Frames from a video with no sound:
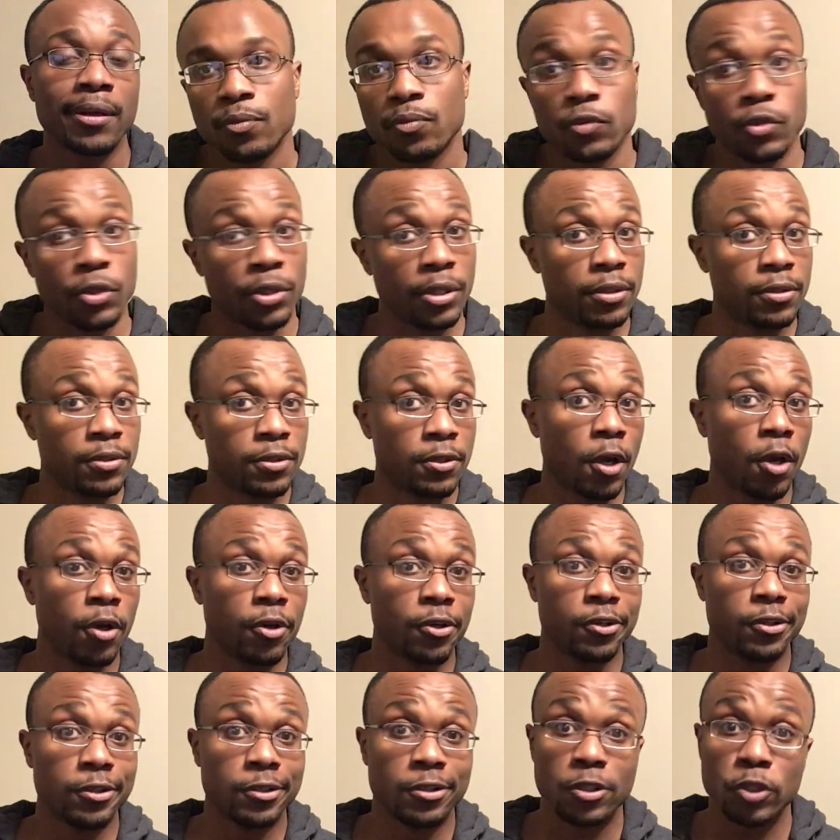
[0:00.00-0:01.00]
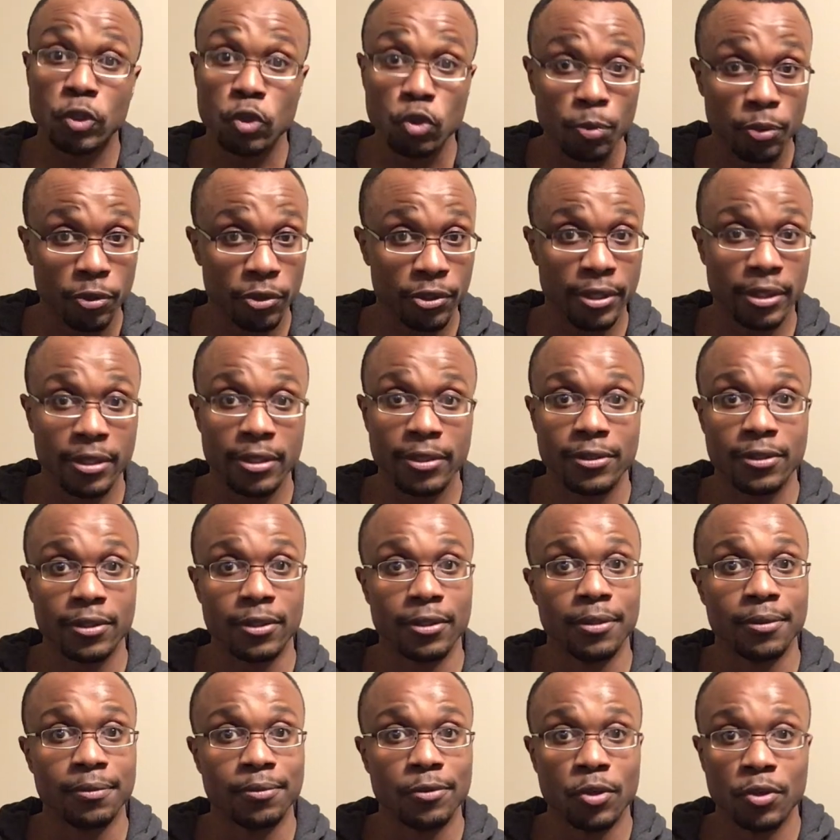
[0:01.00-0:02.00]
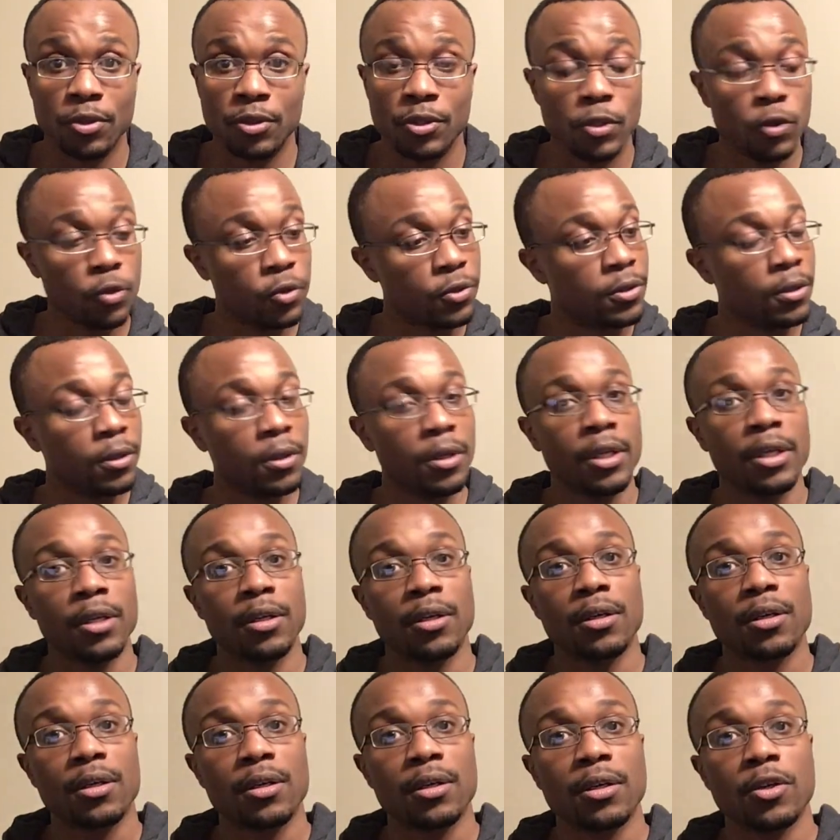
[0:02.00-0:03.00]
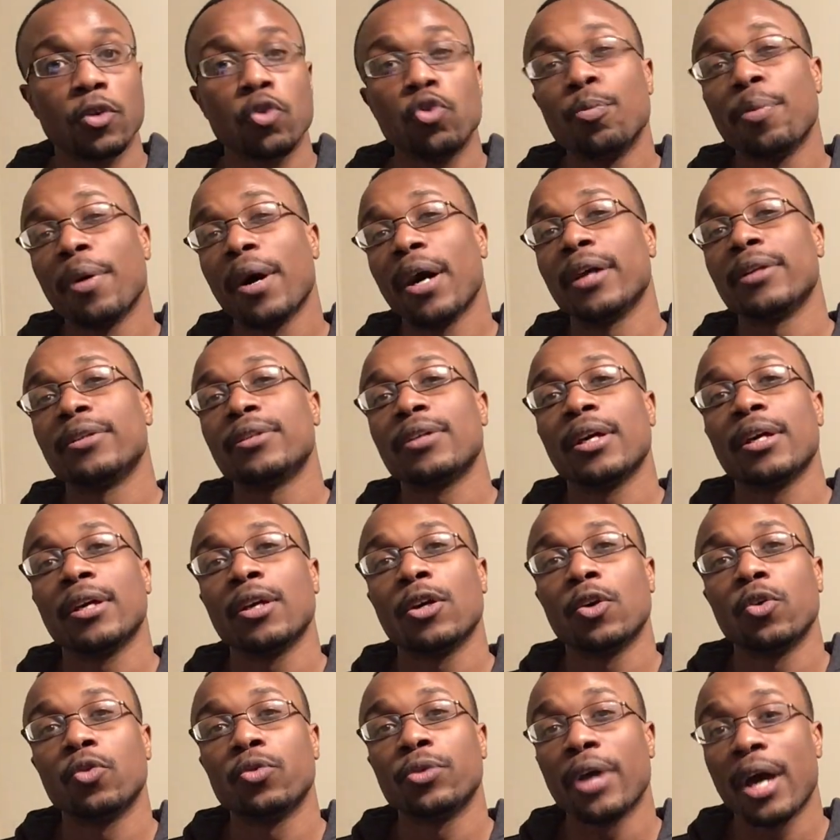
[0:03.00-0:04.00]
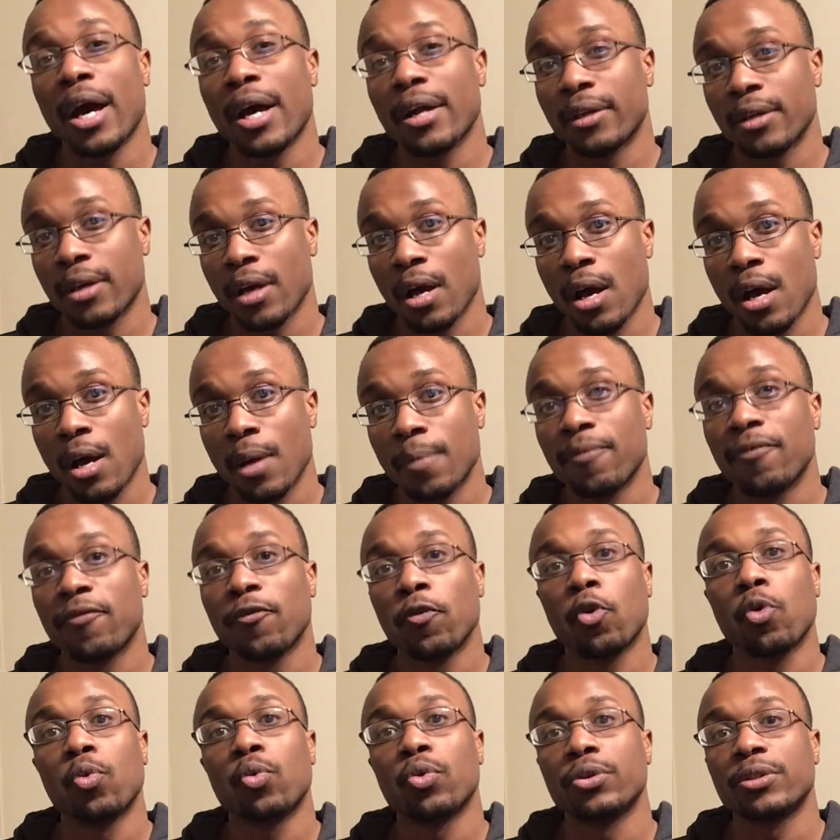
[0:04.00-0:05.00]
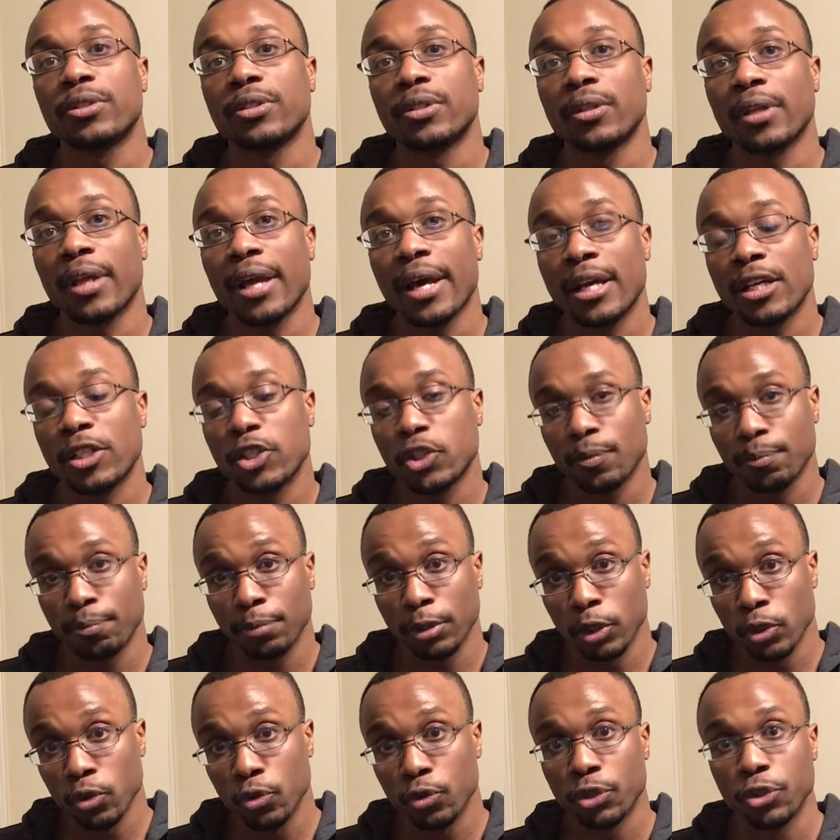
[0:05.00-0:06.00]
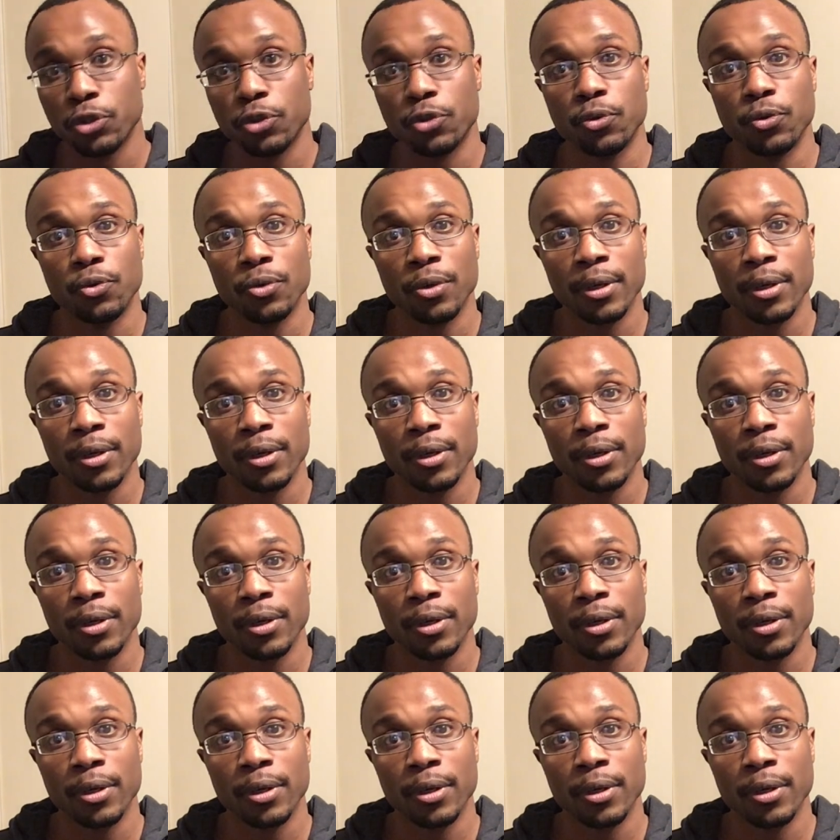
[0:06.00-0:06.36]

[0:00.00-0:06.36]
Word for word: To get started, it's super easy. You can use the link coupontango.com forward slash blue chew.